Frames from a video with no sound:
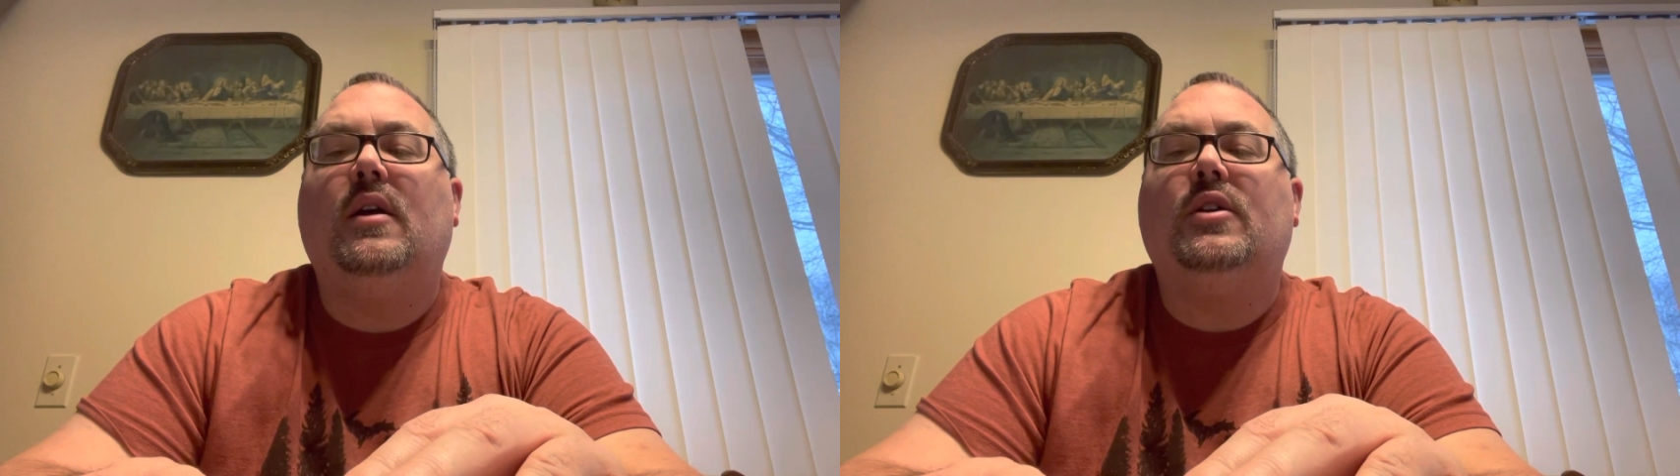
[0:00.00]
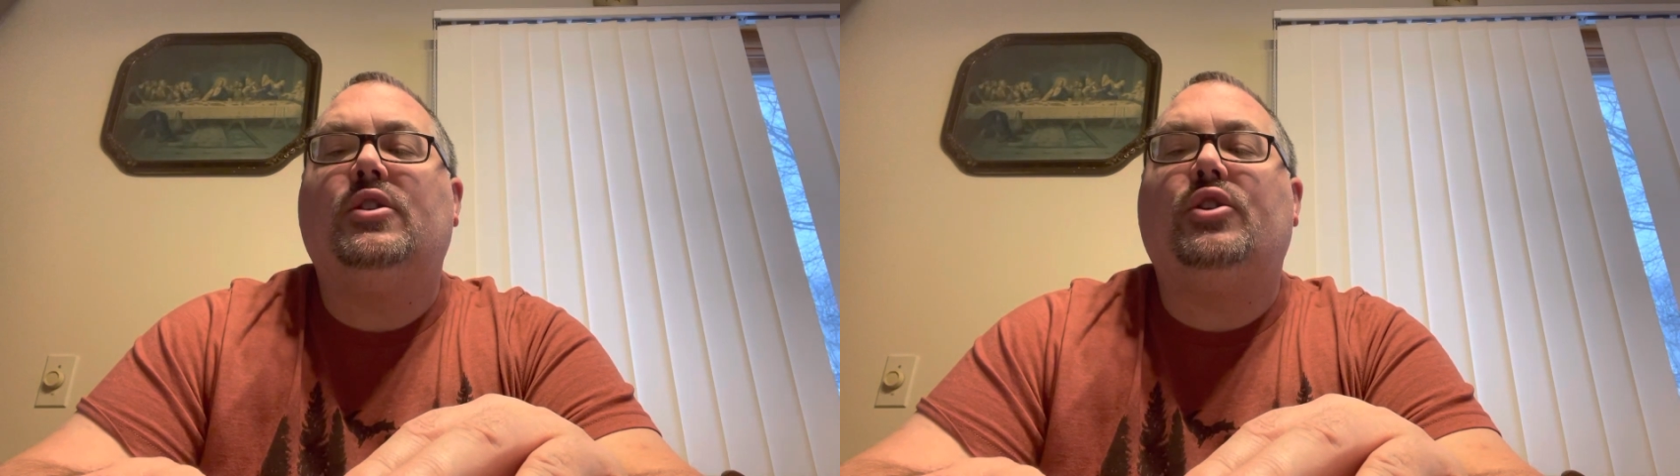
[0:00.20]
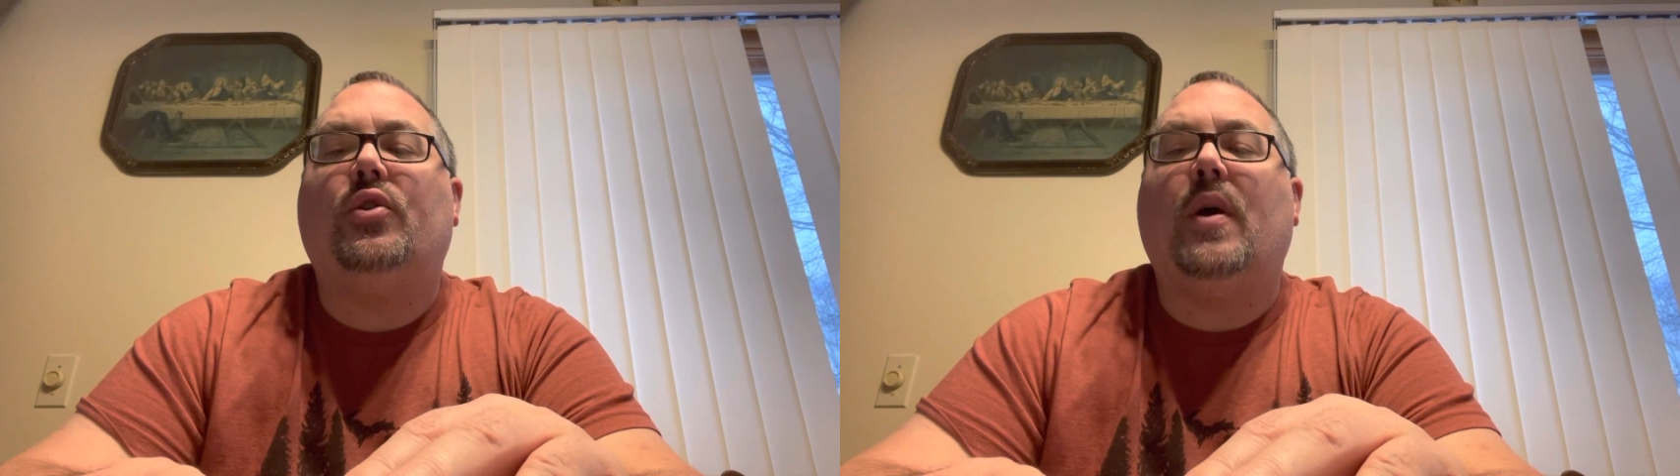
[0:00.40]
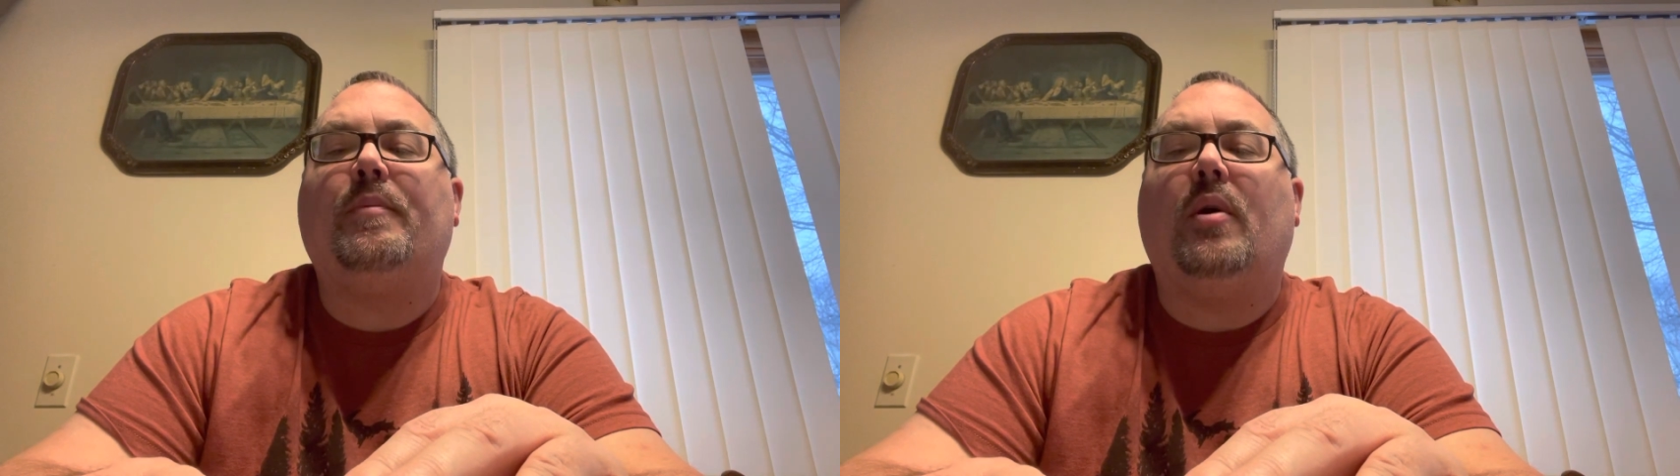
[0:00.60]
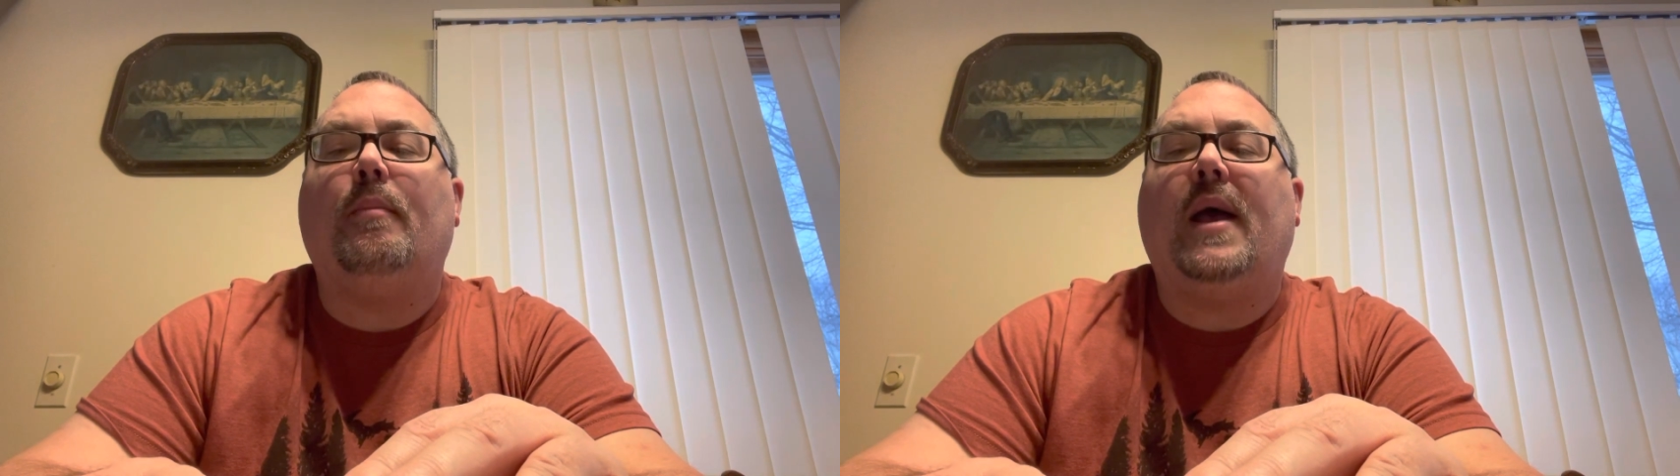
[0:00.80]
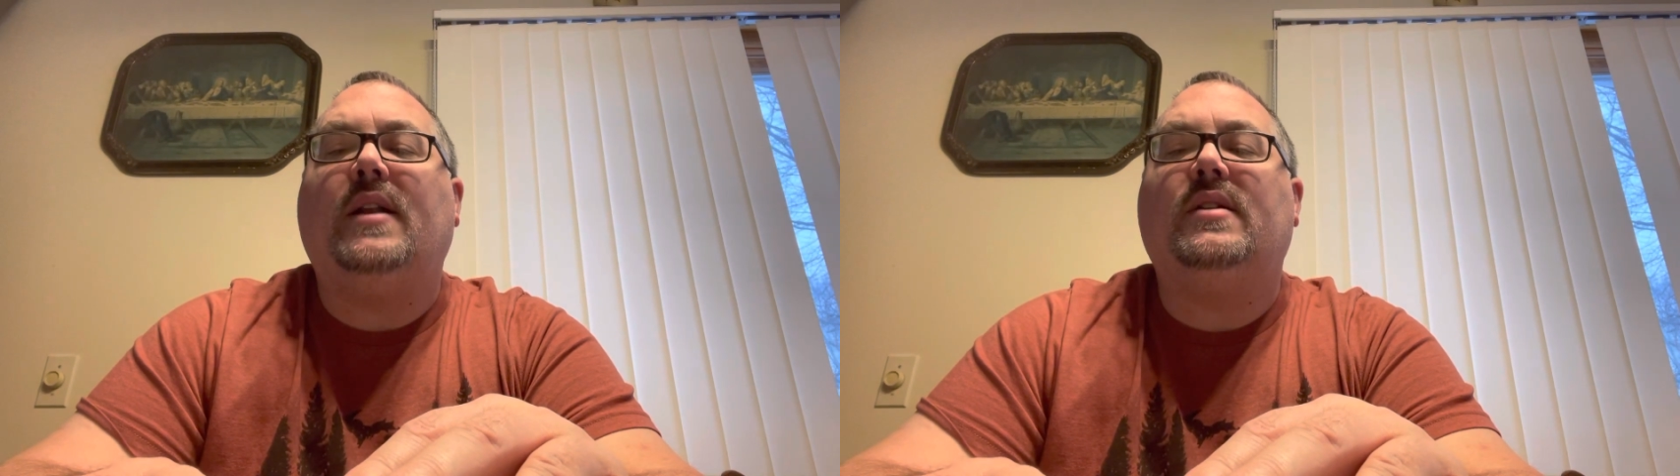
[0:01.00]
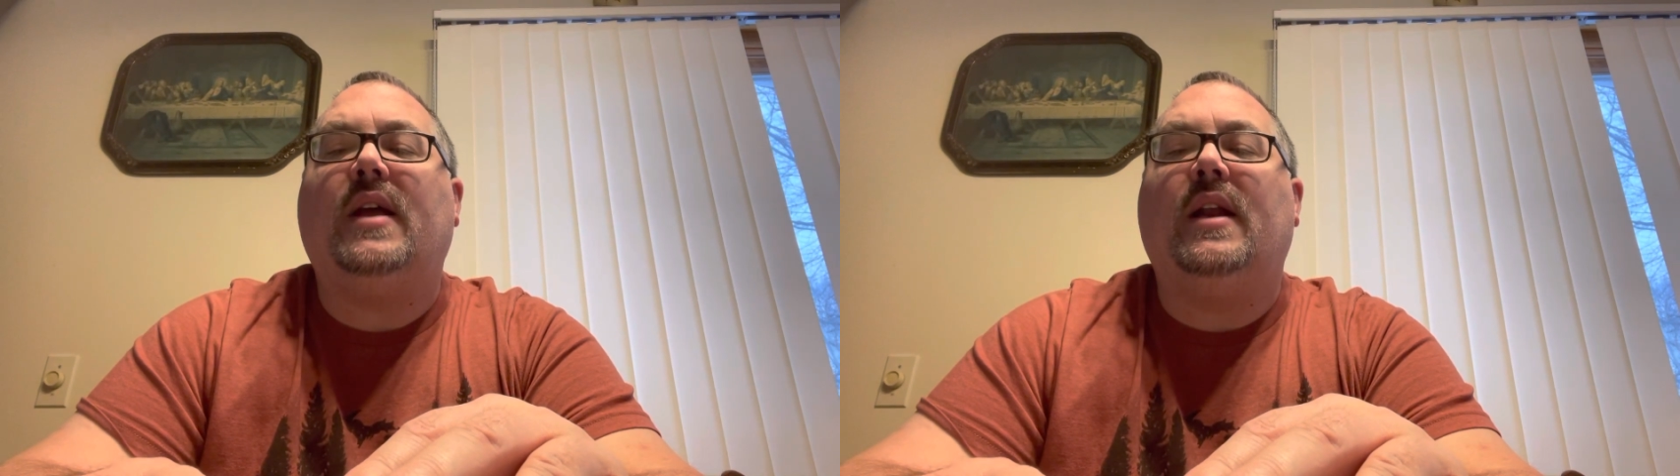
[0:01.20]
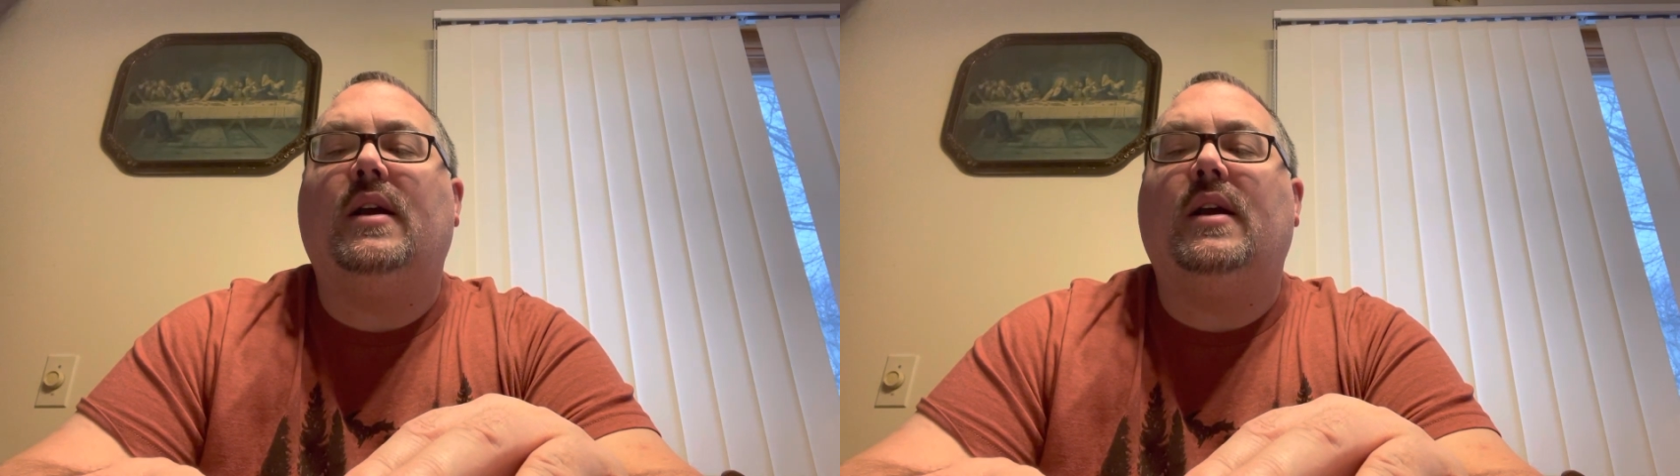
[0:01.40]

Stir up your might and